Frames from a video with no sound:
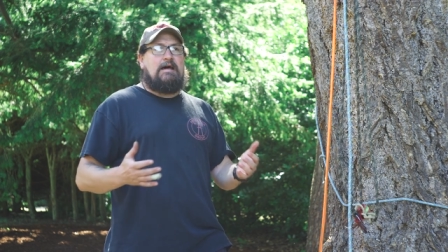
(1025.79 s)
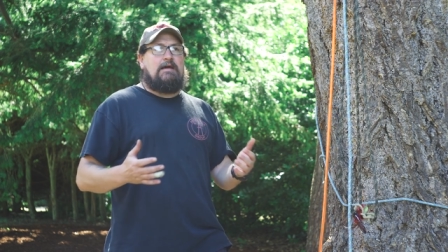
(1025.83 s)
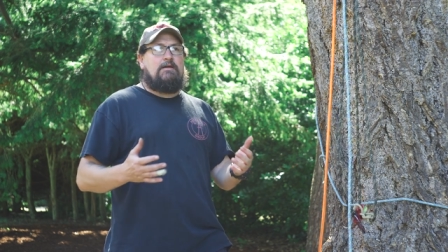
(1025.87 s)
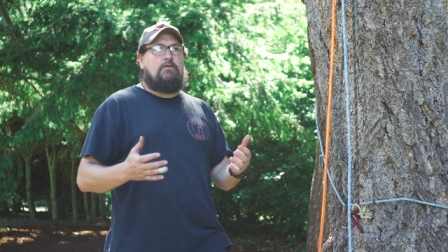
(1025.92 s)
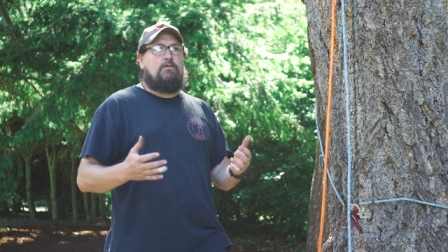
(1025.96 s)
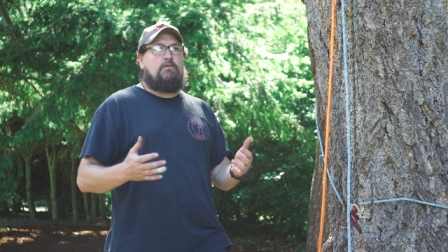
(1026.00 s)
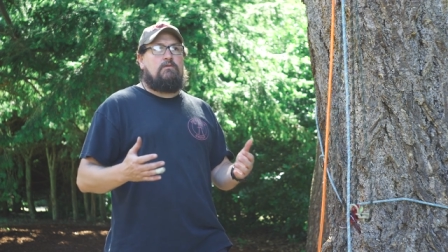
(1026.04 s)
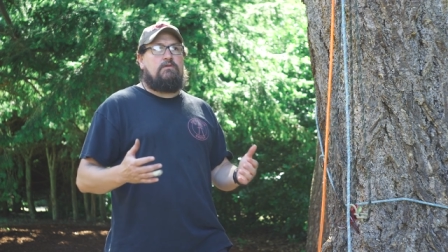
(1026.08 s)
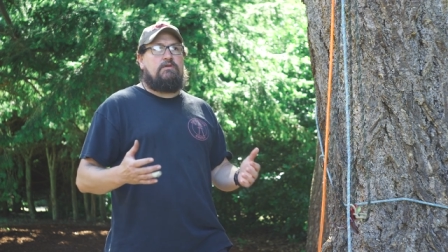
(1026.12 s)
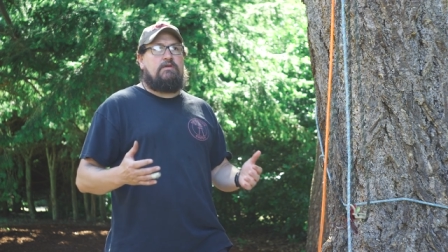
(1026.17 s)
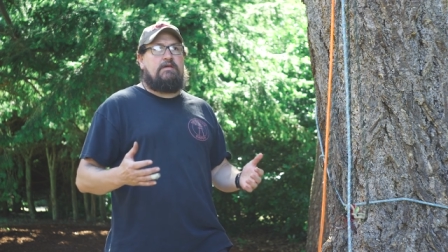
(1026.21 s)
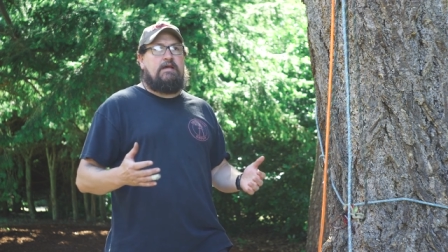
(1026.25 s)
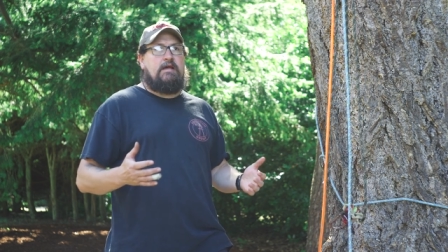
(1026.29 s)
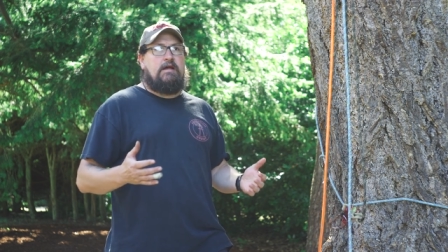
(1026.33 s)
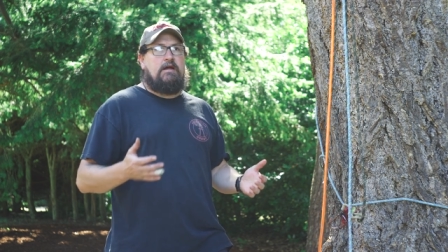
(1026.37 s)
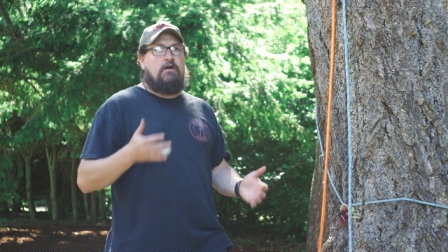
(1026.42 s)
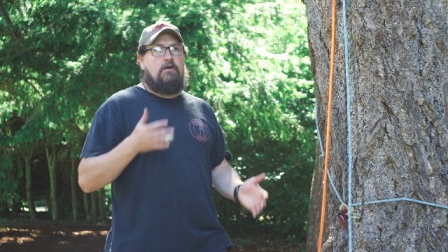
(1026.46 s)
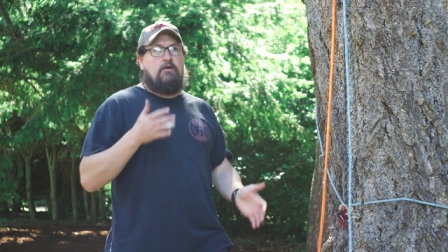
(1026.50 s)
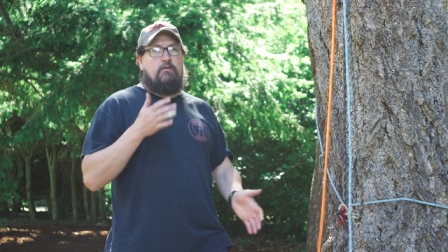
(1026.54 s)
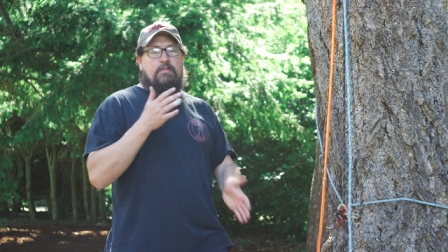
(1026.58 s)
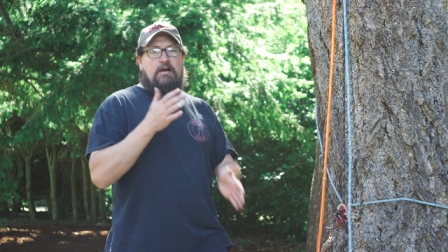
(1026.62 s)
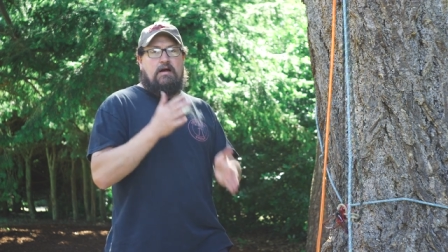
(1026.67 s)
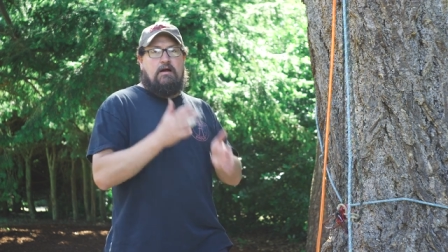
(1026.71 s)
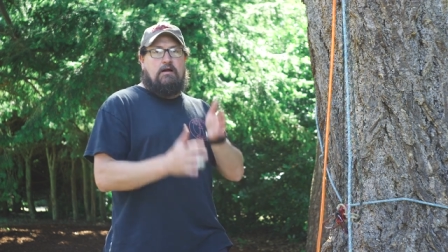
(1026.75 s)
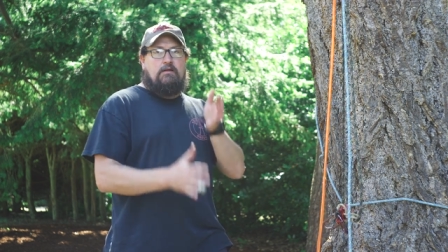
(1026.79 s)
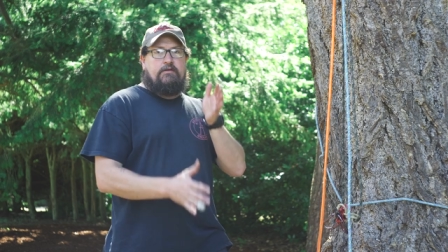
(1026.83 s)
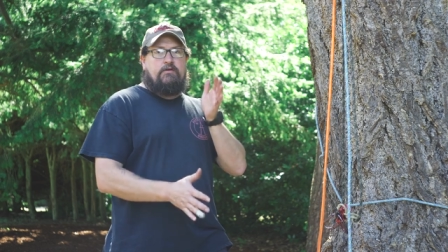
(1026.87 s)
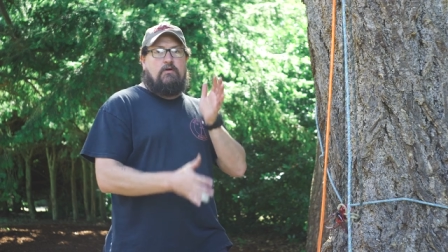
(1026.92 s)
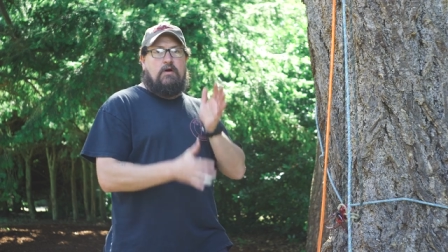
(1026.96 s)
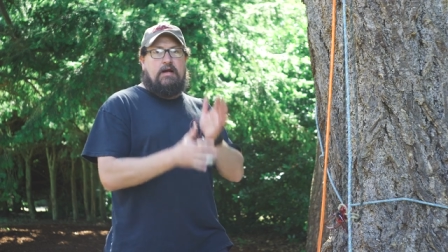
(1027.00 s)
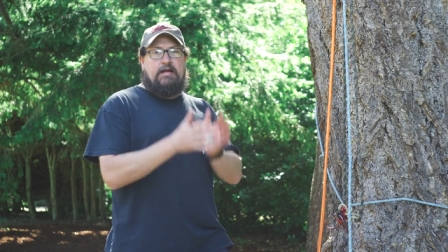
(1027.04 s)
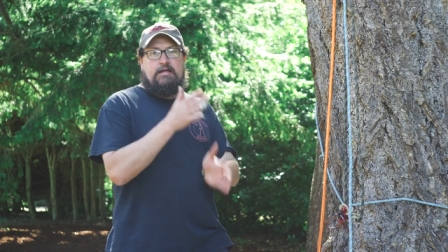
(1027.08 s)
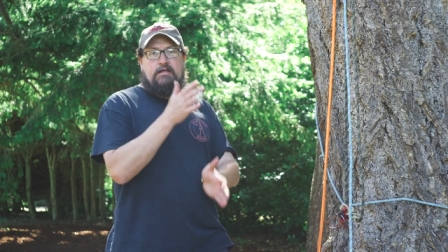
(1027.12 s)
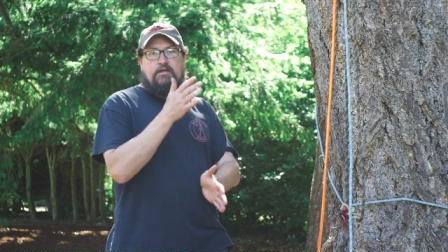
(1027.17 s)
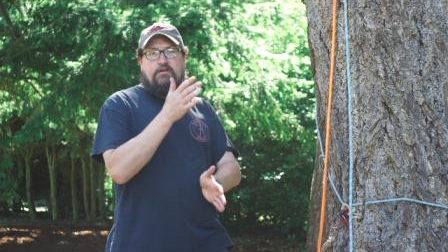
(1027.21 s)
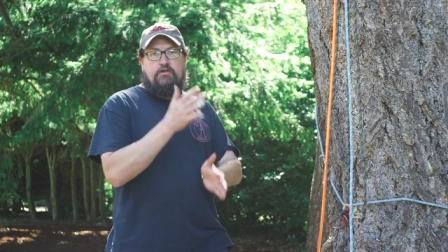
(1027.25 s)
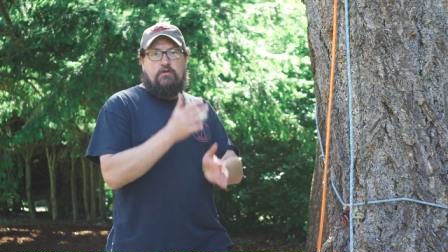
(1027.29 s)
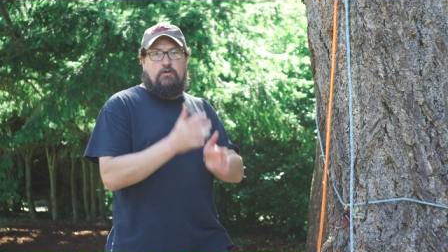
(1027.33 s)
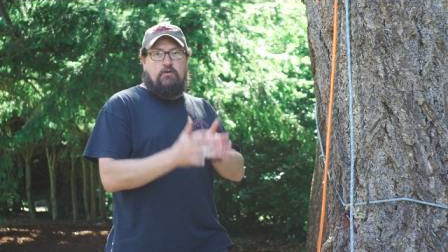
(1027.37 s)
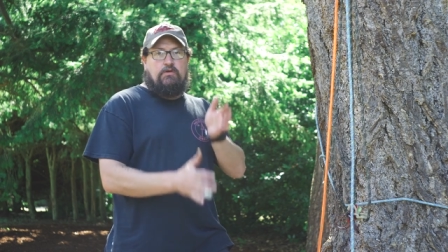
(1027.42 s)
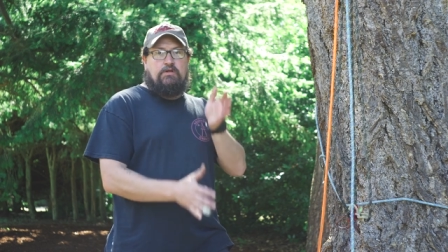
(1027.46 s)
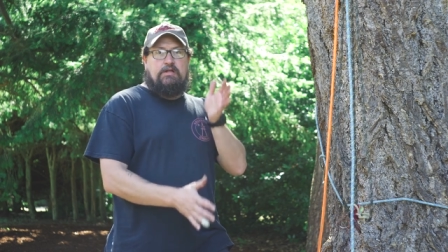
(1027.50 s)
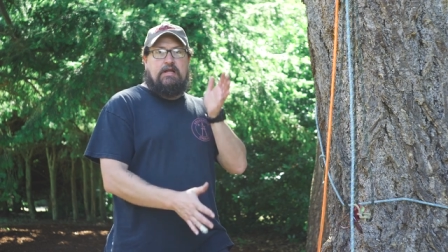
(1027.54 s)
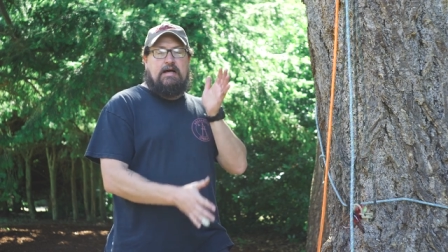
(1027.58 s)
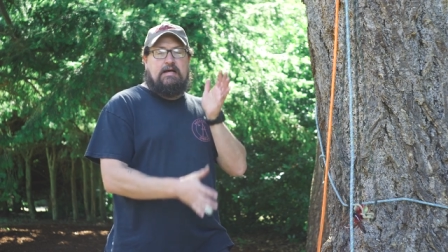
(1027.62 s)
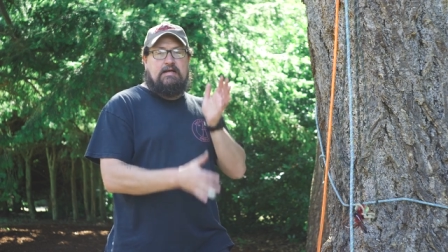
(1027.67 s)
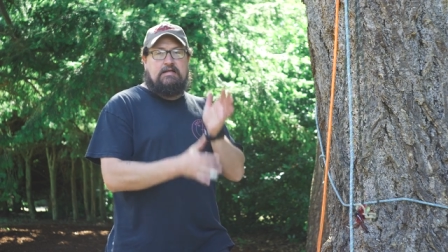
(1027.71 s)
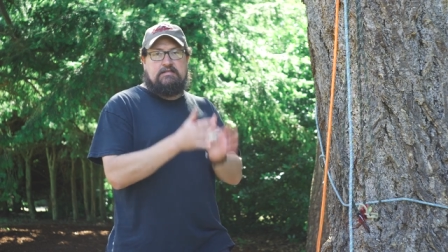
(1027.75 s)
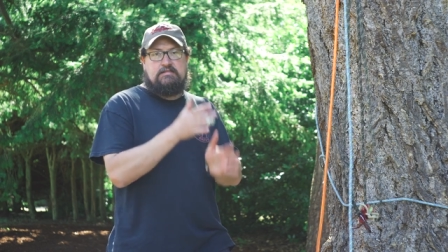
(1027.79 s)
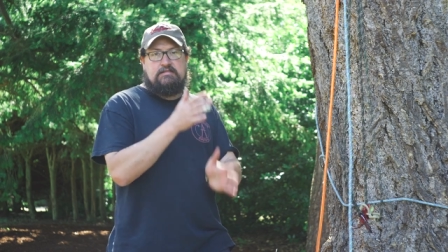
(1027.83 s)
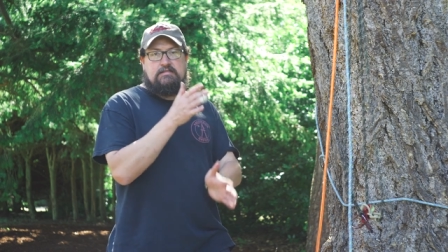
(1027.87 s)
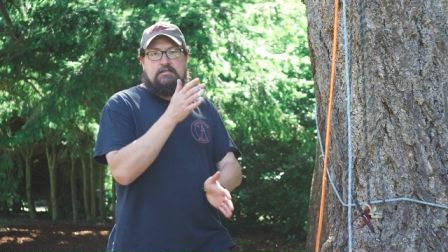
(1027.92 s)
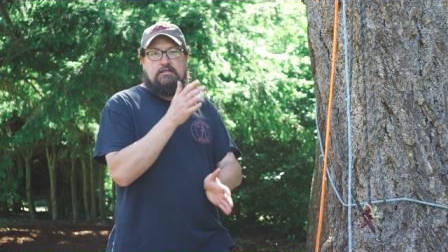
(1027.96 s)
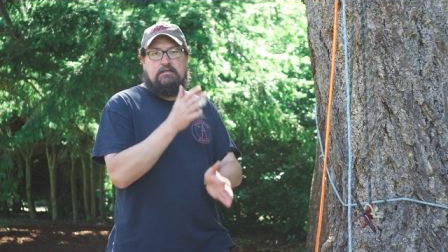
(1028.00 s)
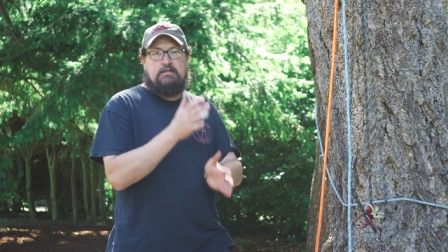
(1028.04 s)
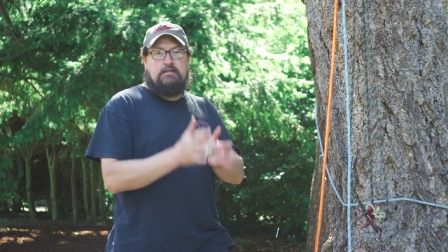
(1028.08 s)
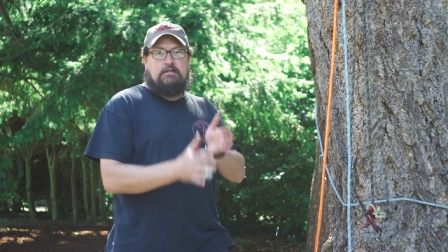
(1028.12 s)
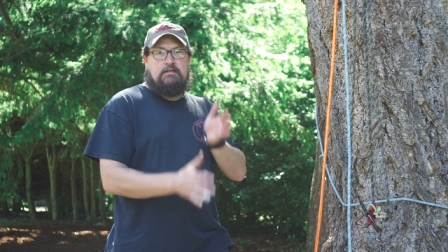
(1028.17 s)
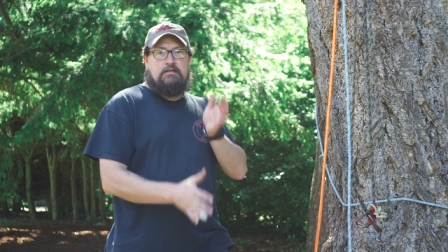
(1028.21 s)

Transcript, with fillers: I don't care about, you know, I can utilize